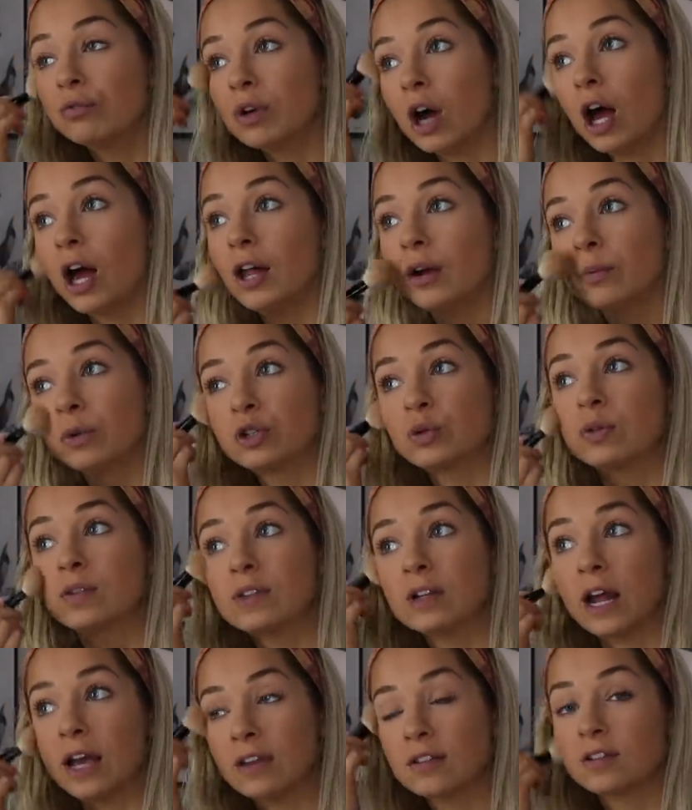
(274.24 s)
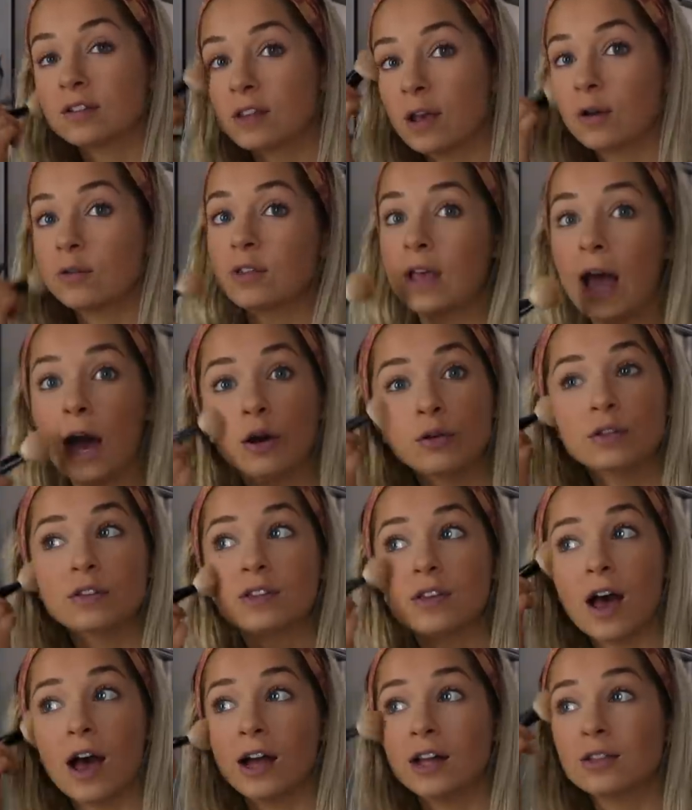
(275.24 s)
run, which was nice because I was
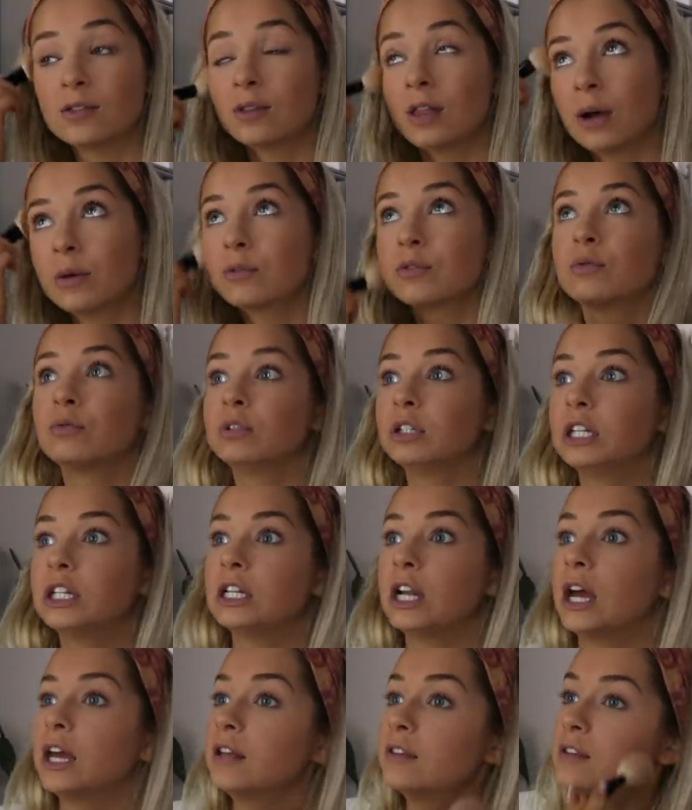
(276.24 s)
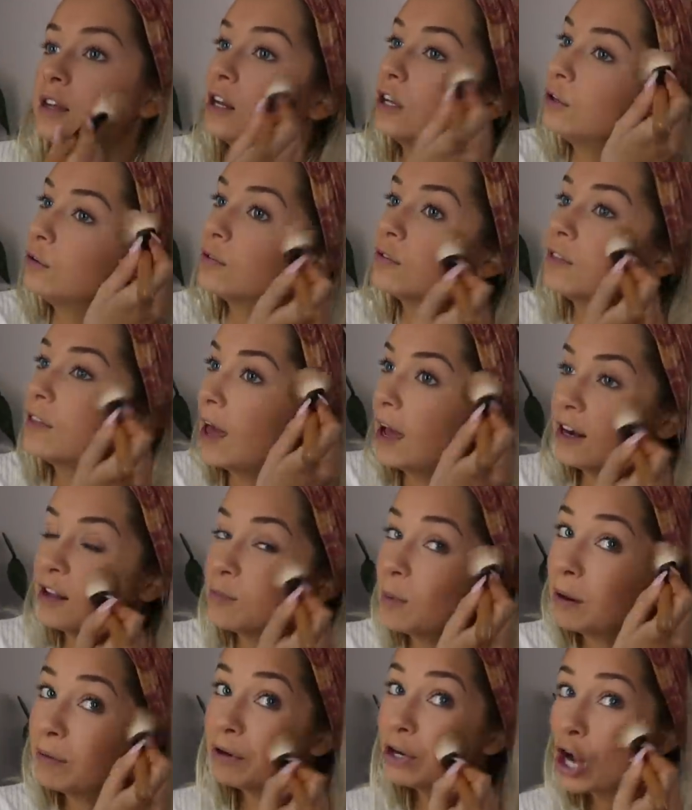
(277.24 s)
outside, so that was really nice, and I used that
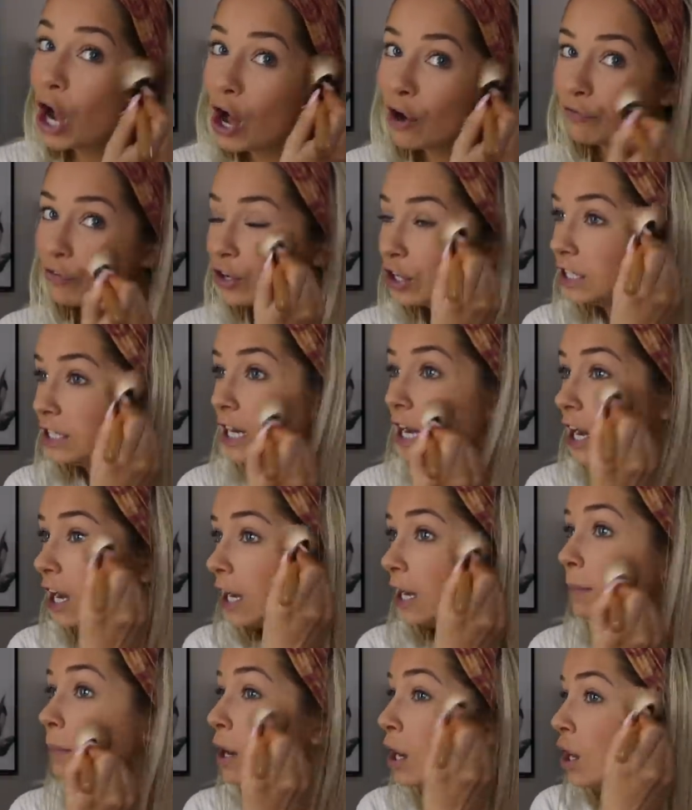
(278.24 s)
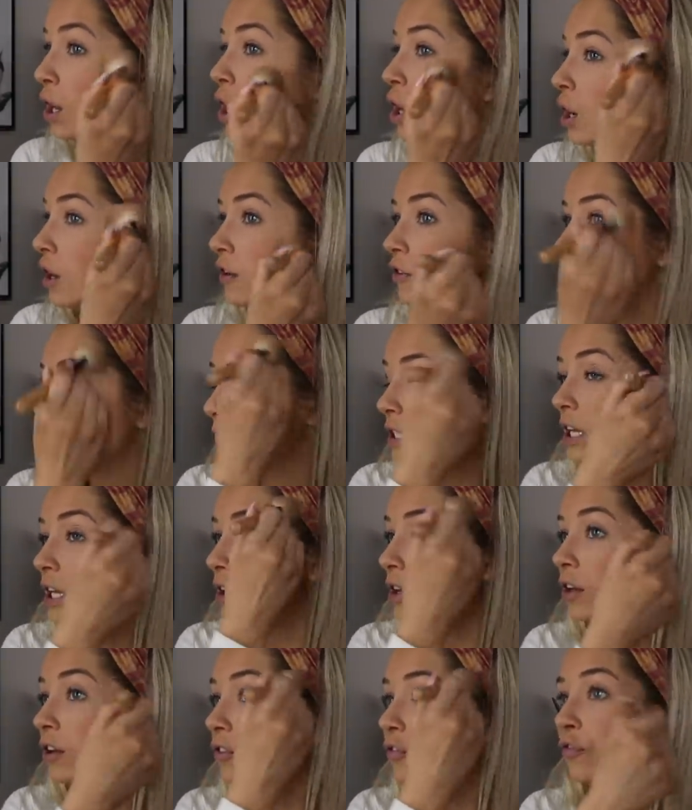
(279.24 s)
as my recovery time. So we did
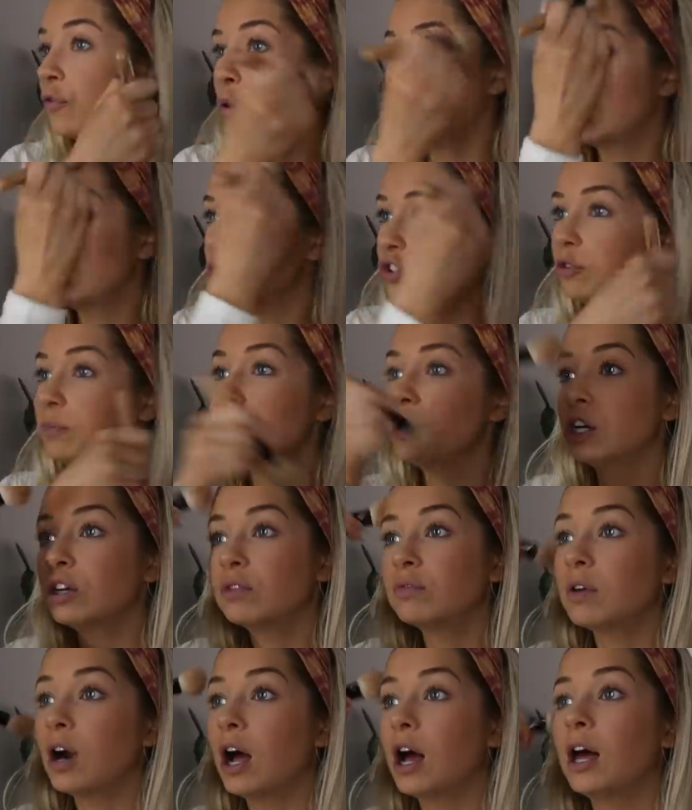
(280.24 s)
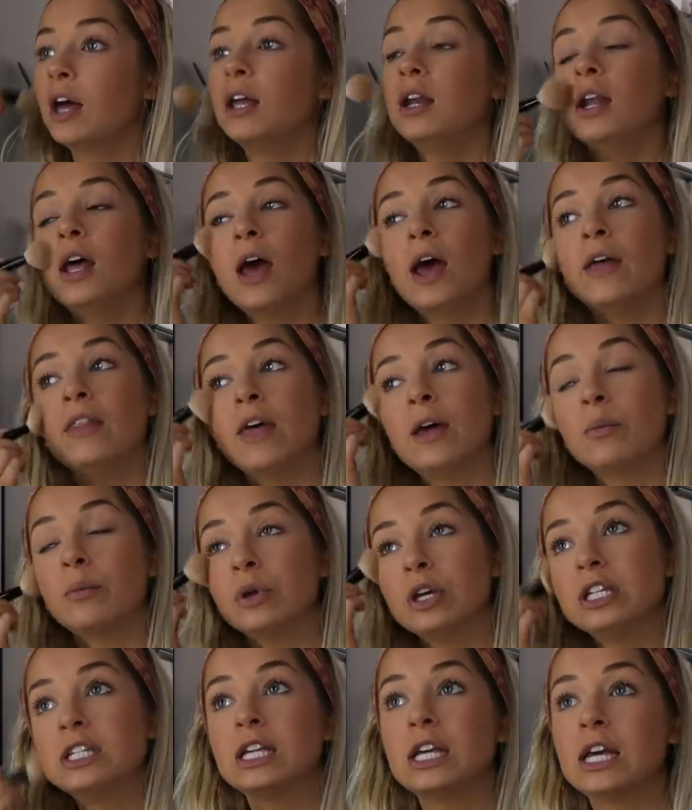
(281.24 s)
a 400-meter run, and then
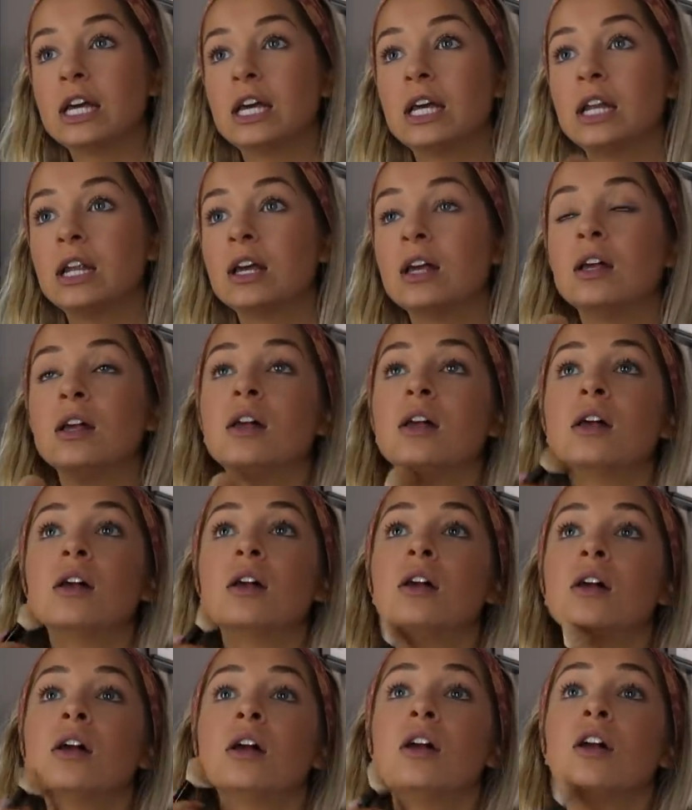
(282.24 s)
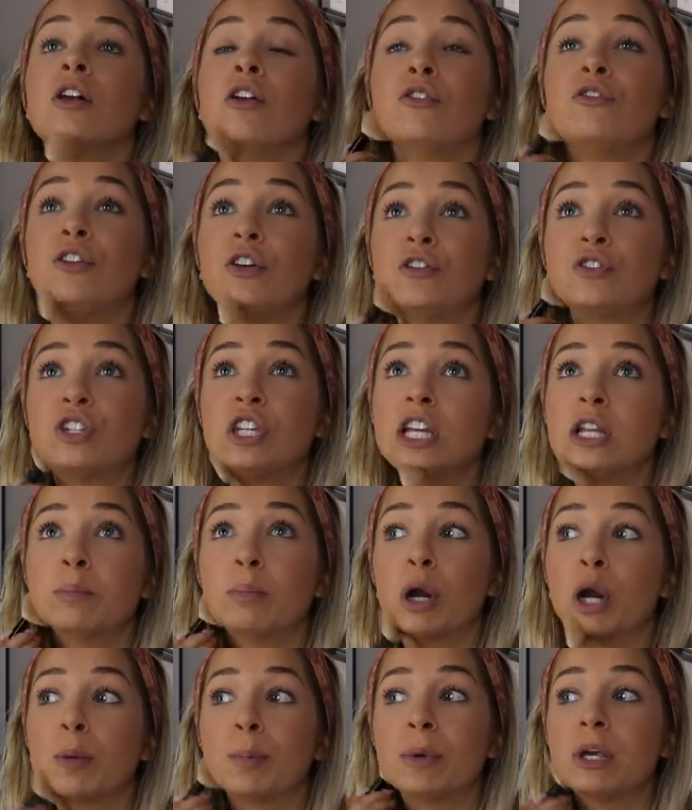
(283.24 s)
we did 15
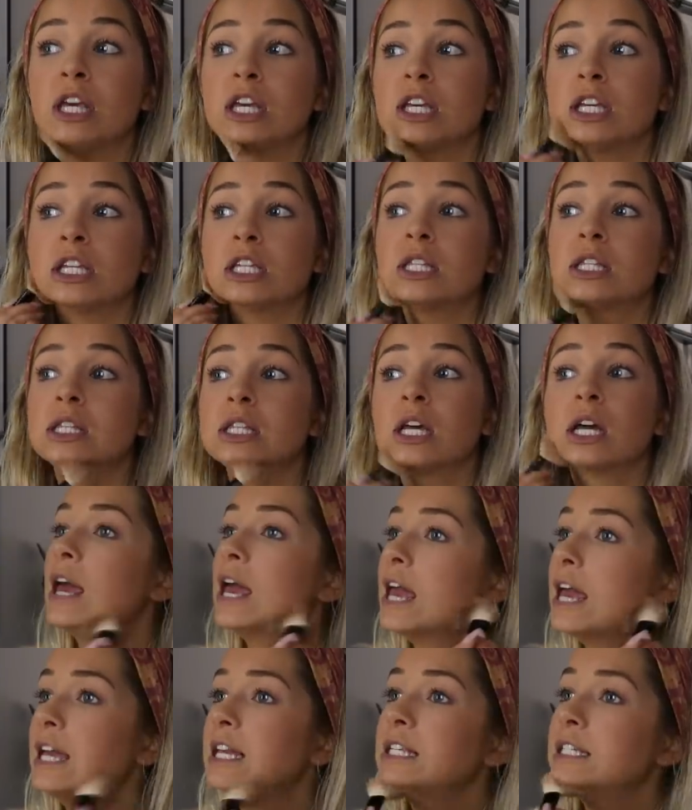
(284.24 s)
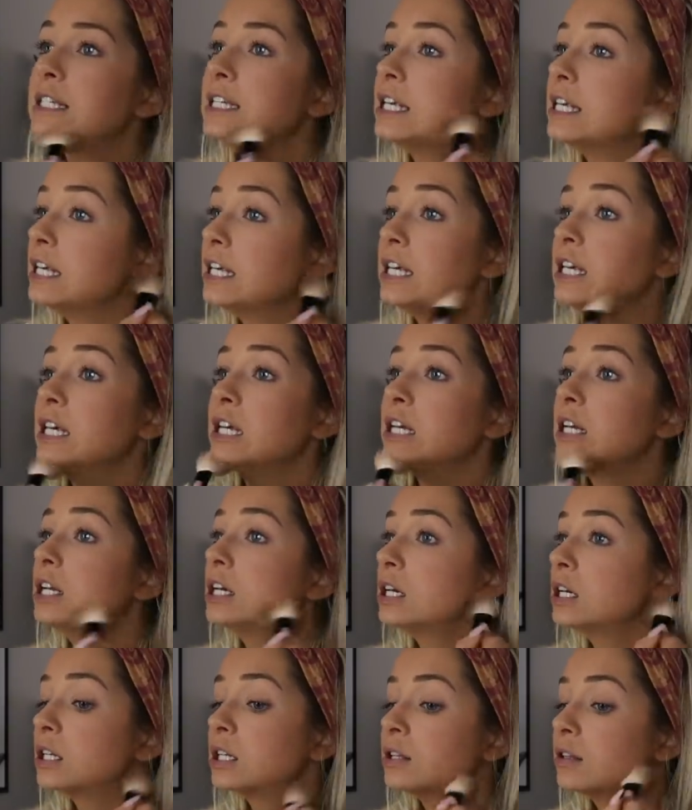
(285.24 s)
burpees,
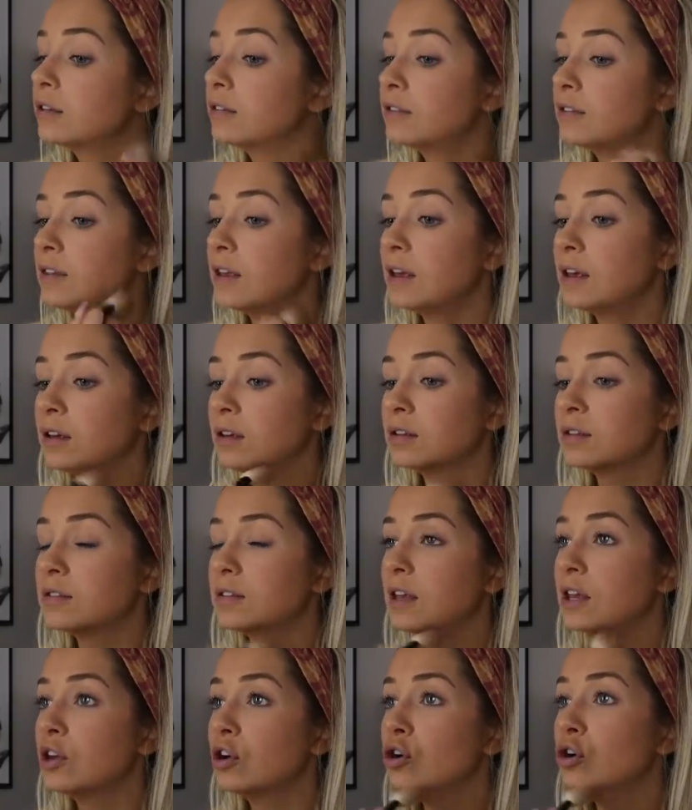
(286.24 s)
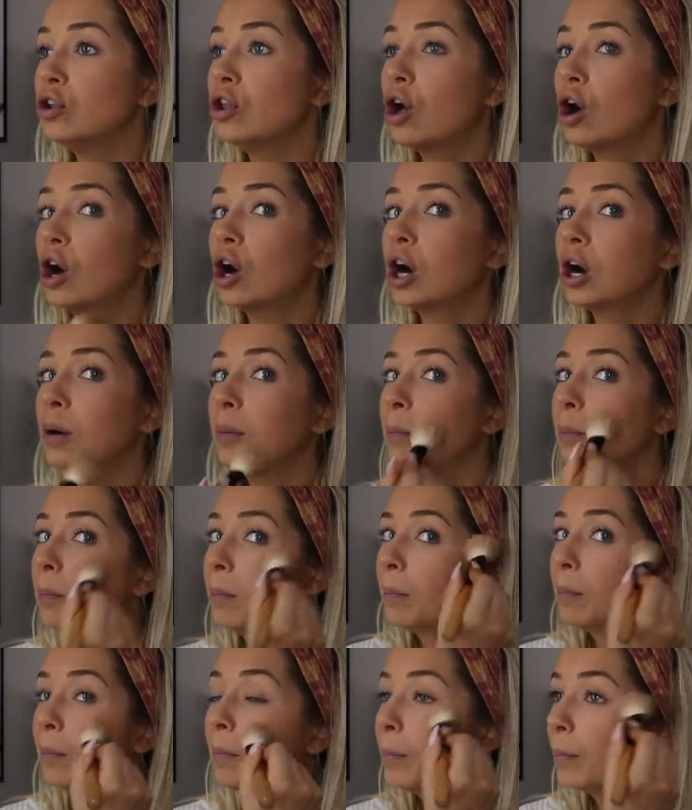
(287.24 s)
18 single arm